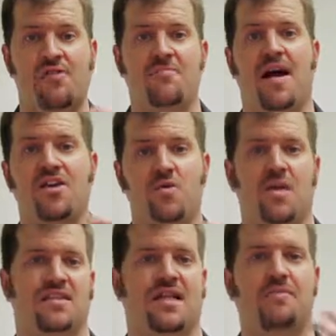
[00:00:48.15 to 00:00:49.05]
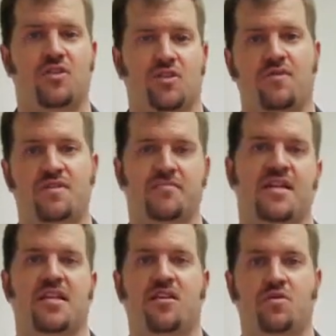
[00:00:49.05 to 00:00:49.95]
and remind you when it's time to service and
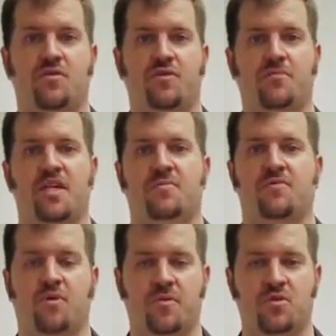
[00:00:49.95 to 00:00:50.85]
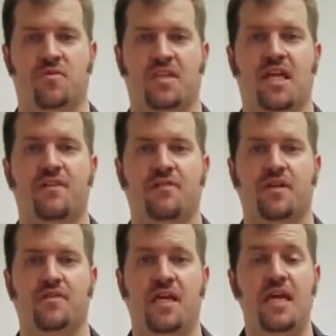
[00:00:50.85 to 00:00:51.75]
maintain the tool for the best performance over the life
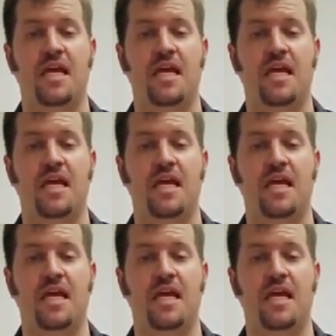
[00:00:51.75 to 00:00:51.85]
of it.